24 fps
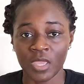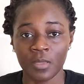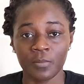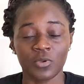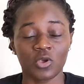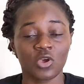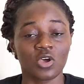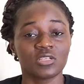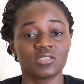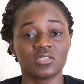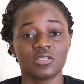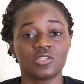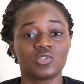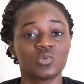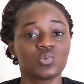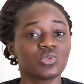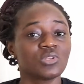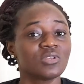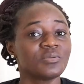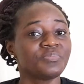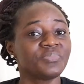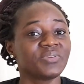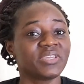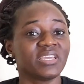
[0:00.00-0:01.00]
because it
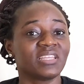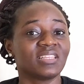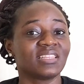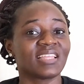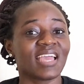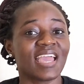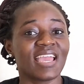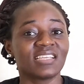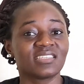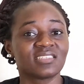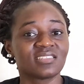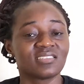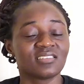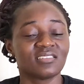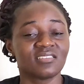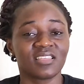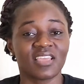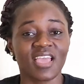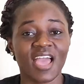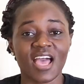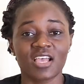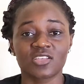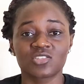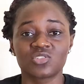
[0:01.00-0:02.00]
wouldn't be a nice thing
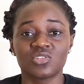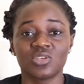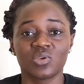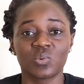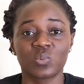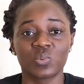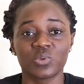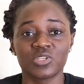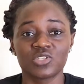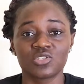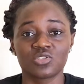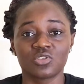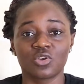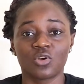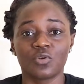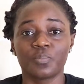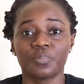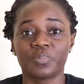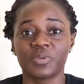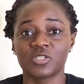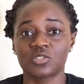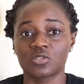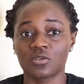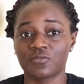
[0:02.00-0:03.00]
they ask you a question
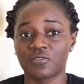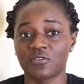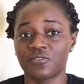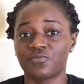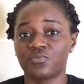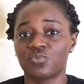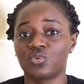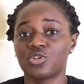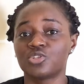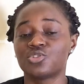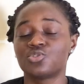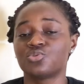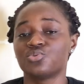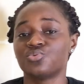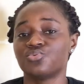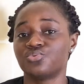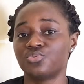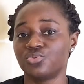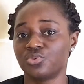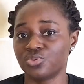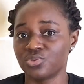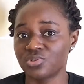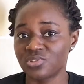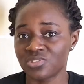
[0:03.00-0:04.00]
based off of what you
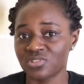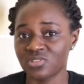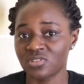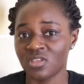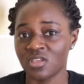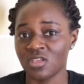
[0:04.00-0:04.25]
wrote